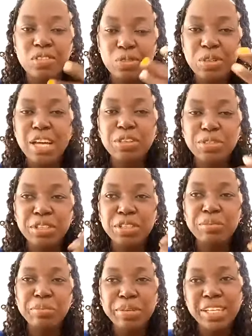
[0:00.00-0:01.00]
We are
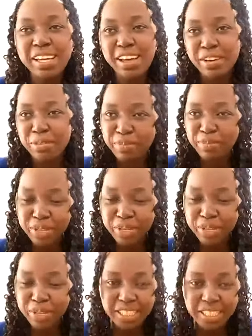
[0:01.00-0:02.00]
doing PR
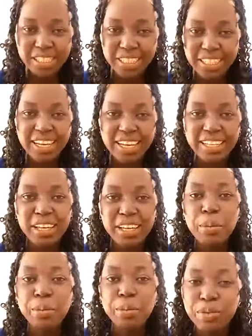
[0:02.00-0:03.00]
basically,
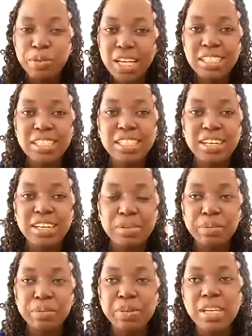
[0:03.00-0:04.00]
branding
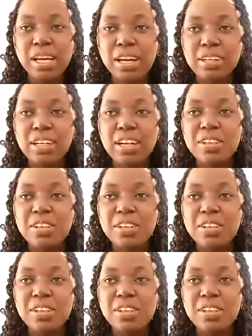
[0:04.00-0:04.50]
and PR.